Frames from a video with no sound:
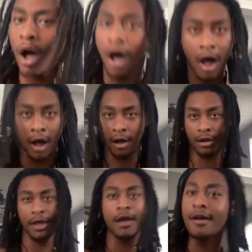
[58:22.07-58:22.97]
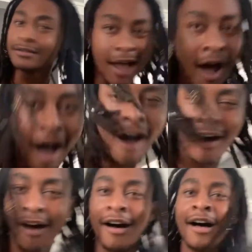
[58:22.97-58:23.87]
no. Hell
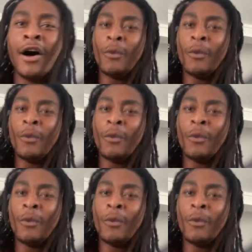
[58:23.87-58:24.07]
no.